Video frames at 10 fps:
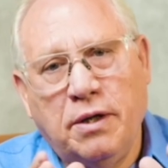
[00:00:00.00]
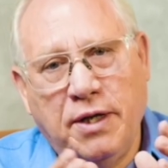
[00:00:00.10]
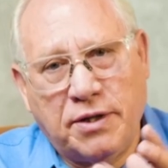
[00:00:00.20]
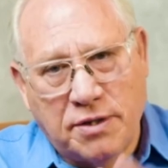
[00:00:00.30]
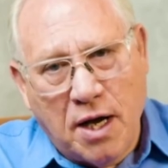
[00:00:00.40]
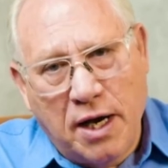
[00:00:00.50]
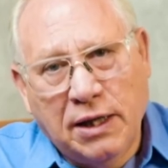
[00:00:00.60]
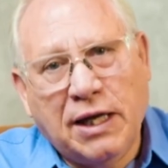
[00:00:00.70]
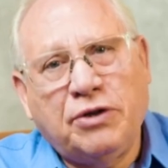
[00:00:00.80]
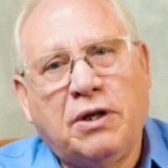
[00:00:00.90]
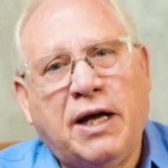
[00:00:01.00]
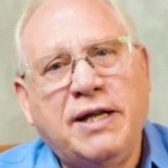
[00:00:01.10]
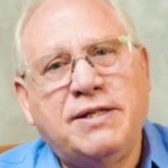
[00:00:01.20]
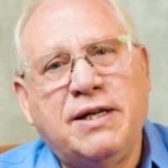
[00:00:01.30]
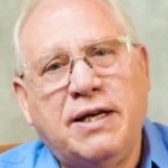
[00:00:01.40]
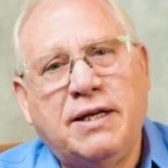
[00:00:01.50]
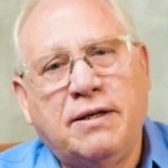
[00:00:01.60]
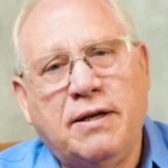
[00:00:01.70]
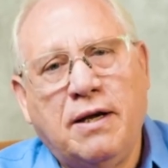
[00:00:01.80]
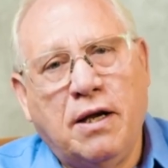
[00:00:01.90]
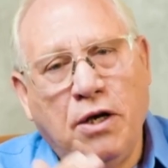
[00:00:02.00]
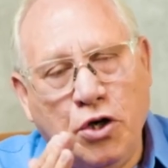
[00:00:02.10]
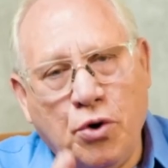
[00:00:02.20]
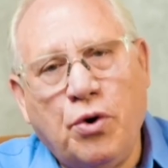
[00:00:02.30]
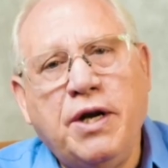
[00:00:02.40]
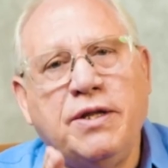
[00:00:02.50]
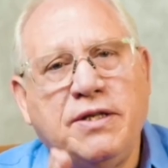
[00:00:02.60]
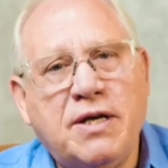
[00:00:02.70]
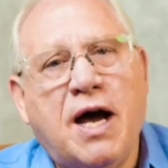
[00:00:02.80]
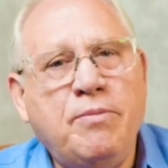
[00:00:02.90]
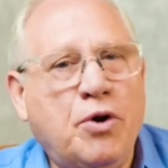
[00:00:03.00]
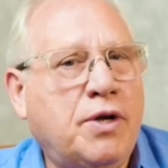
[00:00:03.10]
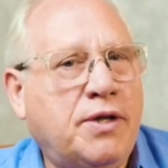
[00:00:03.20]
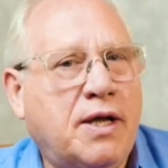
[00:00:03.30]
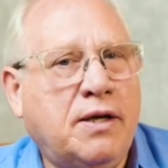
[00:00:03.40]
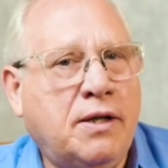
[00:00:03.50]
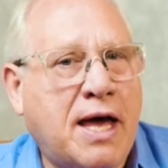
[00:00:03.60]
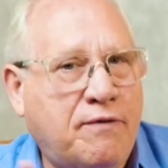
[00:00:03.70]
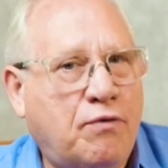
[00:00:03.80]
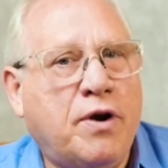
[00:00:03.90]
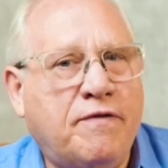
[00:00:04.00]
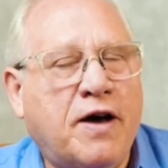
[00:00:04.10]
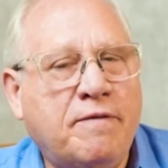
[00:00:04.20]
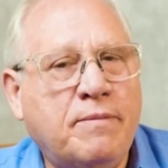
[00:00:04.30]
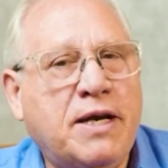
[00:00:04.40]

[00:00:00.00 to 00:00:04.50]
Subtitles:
that's got electrolytes in it during the time you're in that 45